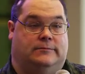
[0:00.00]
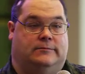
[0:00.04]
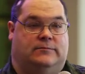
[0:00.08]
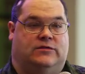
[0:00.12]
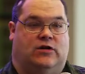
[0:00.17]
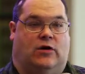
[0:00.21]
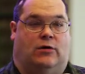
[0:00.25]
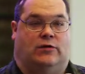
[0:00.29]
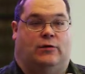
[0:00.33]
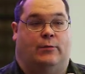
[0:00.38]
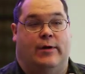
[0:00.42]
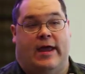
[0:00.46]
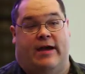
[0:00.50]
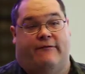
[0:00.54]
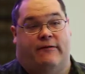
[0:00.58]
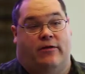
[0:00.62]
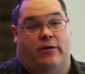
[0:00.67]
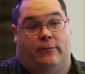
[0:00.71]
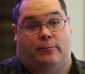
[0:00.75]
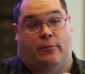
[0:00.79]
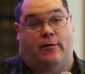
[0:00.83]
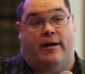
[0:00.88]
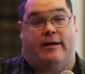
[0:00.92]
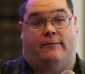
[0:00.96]
So and then we have
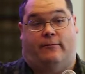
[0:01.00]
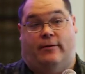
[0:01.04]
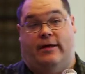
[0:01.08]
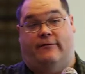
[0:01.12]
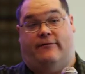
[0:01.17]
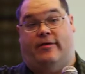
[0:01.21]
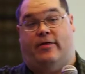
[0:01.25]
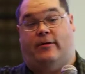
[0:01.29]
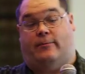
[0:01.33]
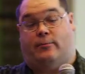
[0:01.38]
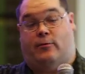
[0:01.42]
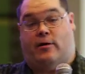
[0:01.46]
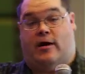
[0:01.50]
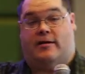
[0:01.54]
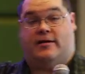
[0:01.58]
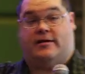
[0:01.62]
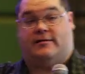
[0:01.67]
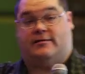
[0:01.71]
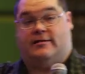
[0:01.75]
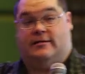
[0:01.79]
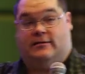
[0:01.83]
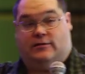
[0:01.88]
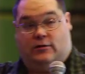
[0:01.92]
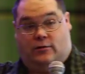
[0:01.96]
other
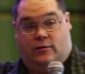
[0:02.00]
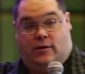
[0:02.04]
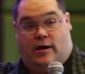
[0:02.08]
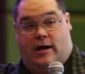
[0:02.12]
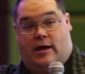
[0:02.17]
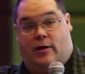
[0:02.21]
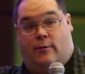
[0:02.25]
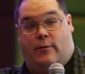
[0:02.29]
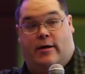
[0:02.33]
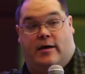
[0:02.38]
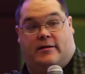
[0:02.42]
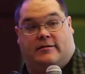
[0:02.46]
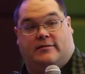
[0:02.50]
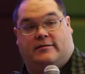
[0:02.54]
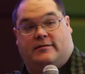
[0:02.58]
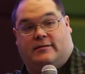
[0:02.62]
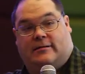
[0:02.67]
products that do iOS